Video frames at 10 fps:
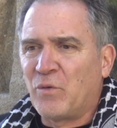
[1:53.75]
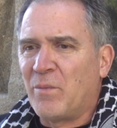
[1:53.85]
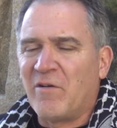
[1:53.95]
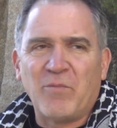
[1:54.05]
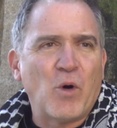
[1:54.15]

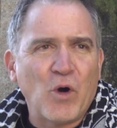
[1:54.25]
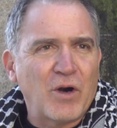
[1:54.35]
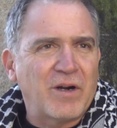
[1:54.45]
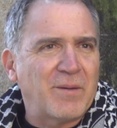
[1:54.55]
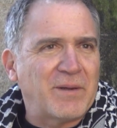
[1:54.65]
above
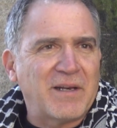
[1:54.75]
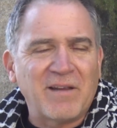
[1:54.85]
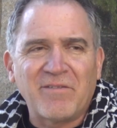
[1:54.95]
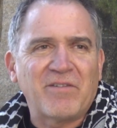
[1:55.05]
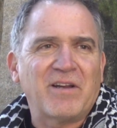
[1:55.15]
board. I mean,
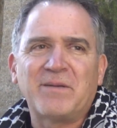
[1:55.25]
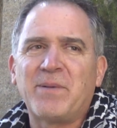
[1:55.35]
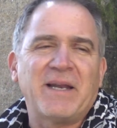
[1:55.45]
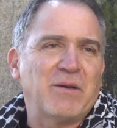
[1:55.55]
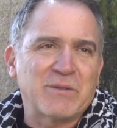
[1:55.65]
every
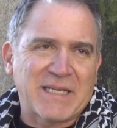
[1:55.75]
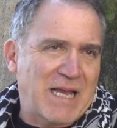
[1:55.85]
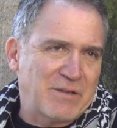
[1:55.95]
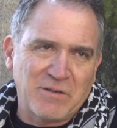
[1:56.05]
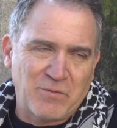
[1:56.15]
penny was
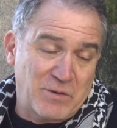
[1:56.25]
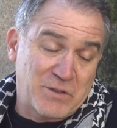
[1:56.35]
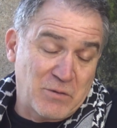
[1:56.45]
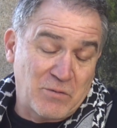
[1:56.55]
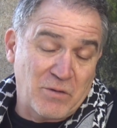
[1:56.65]
accounted for and
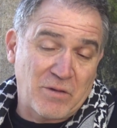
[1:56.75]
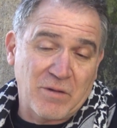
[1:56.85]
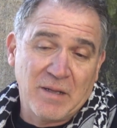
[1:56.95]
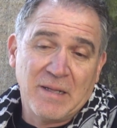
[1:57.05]
so forth.